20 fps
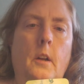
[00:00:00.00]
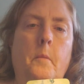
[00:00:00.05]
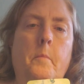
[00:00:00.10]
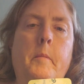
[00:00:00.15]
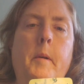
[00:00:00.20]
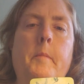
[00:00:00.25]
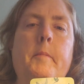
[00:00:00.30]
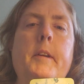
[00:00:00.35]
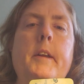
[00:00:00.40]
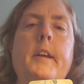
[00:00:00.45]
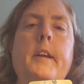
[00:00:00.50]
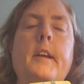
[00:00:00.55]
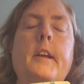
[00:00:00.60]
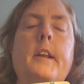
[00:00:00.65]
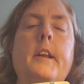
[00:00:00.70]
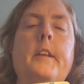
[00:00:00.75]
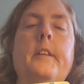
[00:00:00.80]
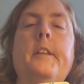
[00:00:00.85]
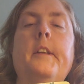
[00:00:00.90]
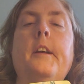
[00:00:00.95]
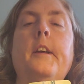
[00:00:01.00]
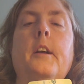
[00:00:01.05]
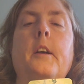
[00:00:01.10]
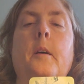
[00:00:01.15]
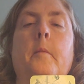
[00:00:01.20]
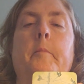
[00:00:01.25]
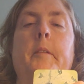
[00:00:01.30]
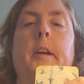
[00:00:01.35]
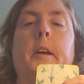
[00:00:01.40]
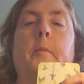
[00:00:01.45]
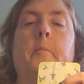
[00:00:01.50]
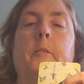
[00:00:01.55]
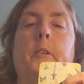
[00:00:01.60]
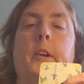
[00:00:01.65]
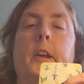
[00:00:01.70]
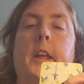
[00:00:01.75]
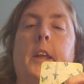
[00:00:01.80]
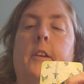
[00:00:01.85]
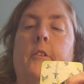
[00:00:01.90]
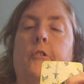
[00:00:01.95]
maybe it is incoming
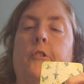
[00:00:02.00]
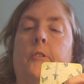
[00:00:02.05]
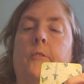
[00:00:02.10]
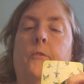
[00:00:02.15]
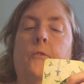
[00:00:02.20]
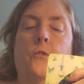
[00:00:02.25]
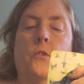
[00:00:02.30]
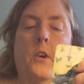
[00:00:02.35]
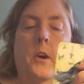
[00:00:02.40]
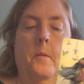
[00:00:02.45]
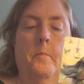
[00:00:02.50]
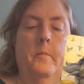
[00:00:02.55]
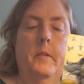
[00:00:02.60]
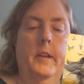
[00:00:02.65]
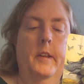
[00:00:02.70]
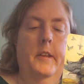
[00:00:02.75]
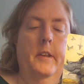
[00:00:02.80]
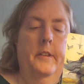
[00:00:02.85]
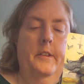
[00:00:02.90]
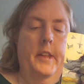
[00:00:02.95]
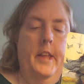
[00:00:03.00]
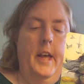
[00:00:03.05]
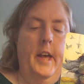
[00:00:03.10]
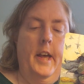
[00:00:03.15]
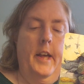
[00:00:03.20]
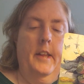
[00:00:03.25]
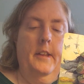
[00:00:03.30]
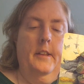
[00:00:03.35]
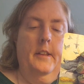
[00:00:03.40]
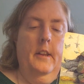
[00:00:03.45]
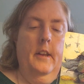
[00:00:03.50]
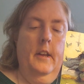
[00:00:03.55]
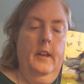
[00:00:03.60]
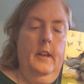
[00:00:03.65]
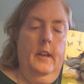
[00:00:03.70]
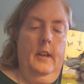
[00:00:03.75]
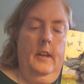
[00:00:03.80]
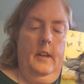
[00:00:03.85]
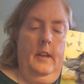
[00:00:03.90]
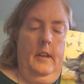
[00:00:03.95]
communication from that
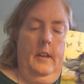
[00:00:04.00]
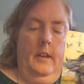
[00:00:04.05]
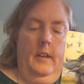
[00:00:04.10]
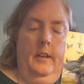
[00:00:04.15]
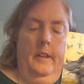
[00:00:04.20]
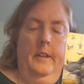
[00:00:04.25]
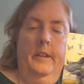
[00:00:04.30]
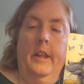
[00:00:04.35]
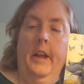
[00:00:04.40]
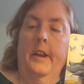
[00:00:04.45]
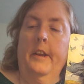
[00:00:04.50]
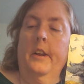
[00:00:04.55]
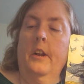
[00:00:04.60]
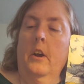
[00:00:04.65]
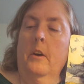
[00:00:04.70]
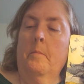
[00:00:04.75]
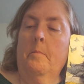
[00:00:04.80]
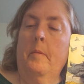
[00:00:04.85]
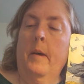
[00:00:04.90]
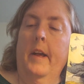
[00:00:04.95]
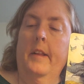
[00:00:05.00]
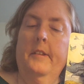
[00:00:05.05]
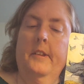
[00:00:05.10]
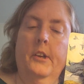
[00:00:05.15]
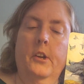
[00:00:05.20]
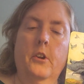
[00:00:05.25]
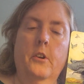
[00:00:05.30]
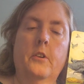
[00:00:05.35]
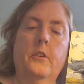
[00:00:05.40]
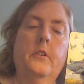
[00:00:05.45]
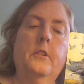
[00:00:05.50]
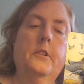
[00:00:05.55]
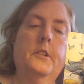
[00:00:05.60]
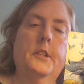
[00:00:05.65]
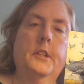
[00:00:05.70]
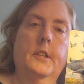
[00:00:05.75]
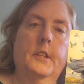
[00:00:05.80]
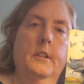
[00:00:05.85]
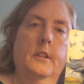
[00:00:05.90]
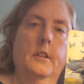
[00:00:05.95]
Knight of
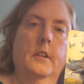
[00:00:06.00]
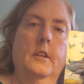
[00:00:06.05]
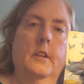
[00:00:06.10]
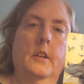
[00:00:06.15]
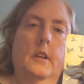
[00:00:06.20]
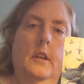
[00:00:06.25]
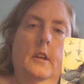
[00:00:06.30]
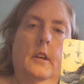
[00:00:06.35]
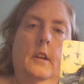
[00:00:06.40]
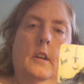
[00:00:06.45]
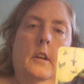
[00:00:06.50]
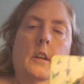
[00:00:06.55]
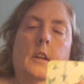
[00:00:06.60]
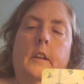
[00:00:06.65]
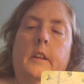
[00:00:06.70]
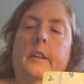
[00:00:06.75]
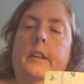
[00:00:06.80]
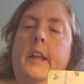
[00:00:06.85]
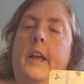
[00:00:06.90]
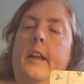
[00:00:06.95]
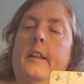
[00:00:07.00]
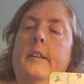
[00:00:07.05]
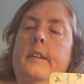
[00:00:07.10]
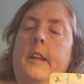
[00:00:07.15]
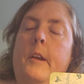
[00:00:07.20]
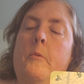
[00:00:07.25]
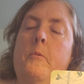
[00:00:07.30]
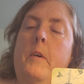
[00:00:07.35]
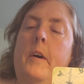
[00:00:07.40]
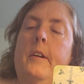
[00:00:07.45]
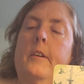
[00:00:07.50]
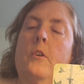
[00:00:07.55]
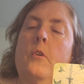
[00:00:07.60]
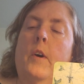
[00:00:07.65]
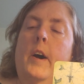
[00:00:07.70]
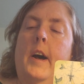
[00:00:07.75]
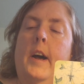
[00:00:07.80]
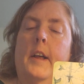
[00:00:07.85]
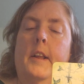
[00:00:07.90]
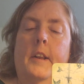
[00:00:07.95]
Pentacles that they want to go
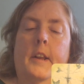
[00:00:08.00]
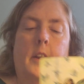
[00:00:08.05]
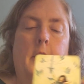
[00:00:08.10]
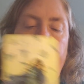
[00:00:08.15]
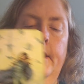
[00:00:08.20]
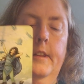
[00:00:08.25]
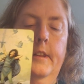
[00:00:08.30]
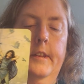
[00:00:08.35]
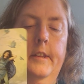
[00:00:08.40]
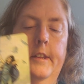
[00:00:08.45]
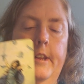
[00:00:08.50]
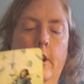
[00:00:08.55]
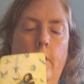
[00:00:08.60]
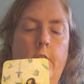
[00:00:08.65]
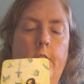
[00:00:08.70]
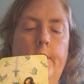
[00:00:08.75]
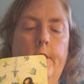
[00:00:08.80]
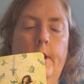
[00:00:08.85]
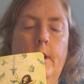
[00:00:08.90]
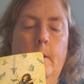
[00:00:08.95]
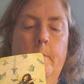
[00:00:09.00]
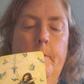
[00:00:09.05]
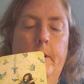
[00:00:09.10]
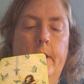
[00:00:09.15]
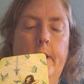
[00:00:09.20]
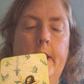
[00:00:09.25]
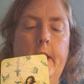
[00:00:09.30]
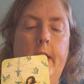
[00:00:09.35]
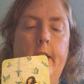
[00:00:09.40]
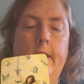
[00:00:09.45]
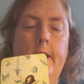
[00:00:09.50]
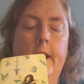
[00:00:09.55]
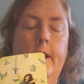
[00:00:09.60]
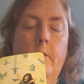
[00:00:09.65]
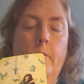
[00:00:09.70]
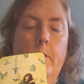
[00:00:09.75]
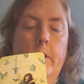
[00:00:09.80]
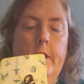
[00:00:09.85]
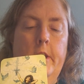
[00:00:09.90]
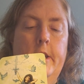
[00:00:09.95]
ahead and start
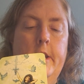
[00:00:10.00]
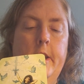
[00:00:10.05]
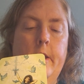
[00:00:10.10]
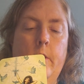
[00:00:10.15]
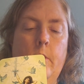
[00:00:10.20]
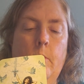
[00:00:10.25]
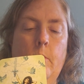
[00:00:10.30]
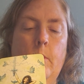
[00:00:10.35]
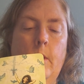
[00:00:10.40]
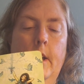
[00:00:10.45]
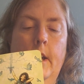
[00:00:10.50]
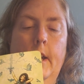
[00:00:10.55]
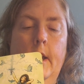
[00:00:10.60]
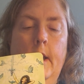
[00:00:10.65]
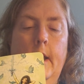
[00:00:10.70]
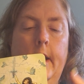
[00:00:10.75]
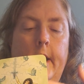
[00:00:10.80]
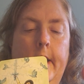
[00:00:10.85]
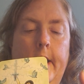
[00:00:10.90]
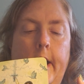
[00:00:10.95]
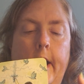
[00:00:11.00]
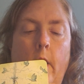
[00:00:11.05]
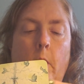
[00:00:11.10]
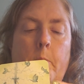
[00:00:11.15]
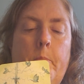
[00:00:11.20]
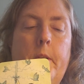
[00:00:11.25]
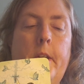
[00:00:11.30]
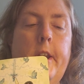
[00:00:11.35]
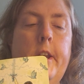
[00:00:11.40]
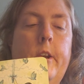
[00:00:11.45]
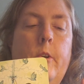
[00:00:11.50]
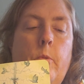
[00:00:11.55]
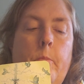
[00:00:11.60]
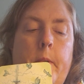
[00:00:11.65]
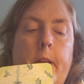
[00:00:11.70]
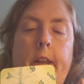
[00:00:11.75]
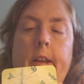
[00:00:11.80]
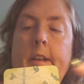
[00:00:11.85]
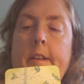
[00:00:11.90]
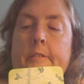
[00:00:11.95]
communicating with you and helping you
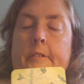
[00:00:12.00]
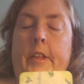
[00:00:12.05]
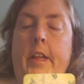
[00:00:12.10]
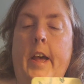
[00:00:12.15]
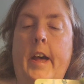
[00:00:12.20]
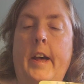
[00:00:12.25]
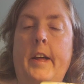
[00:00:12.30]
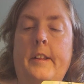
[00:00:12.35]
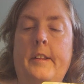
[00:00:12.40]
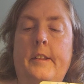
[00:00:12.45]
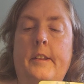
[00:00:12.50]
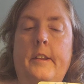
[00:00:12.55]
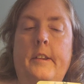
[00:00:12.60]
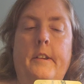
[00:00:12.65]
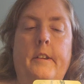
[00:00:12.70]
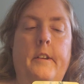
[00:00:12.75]
make that